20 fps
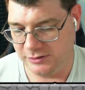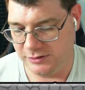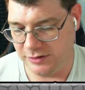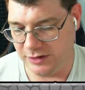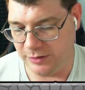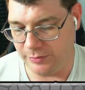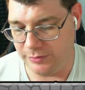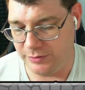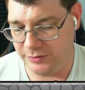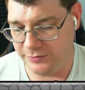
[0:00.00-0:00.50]

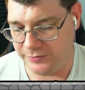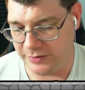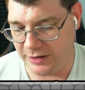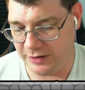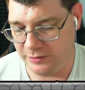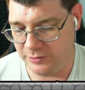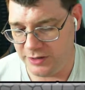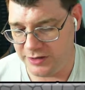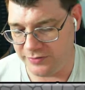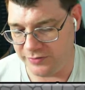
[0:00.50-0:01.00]
I wonder if I
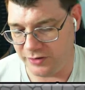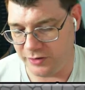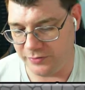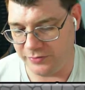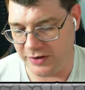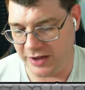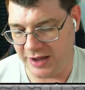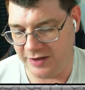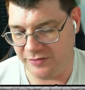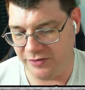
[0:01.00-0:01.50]
don't even know if
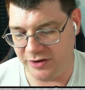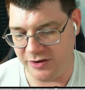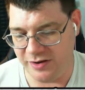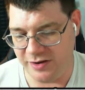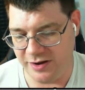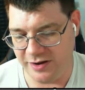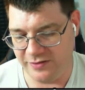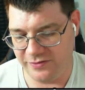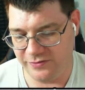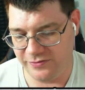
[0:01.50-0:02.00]
I have
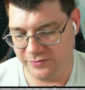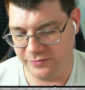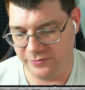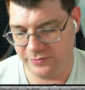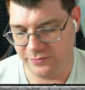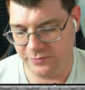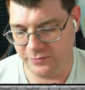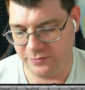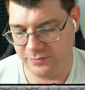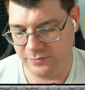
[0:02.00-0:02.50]

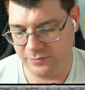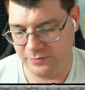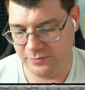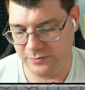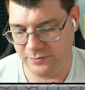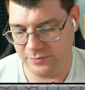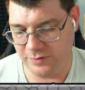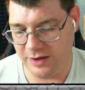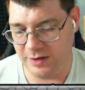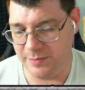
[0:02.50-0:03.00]
enough.
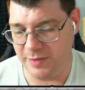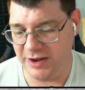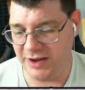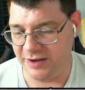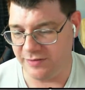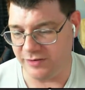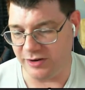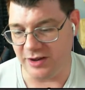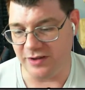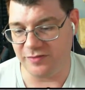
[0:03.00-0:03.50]
I may
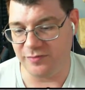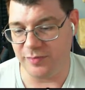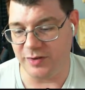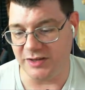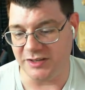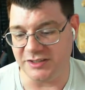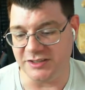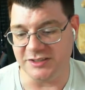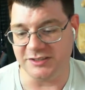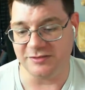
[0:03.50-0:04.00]
have enough
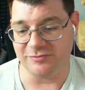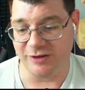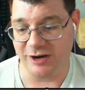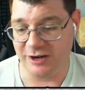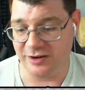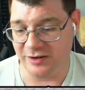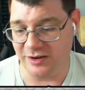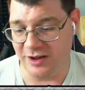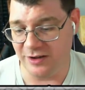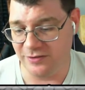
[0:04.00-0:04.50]
Pidgeys, right
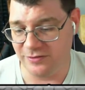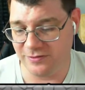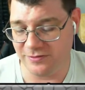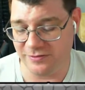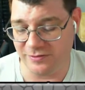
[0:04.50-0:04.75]
enough,